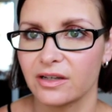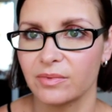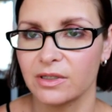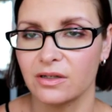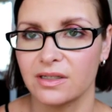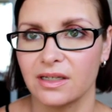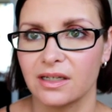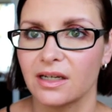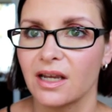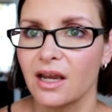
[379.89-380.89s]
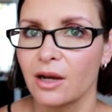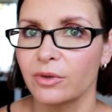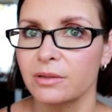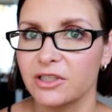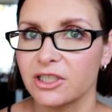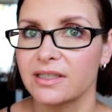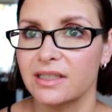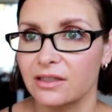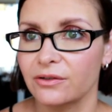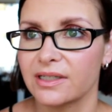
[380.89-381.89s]
I've been using it pretty much
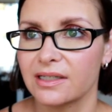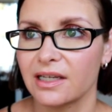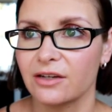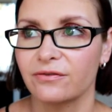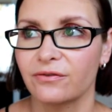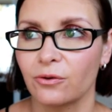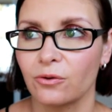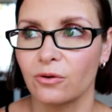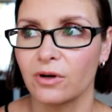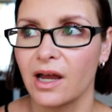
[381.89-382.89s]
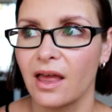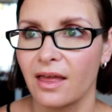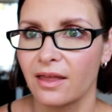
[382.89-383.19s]
continuously for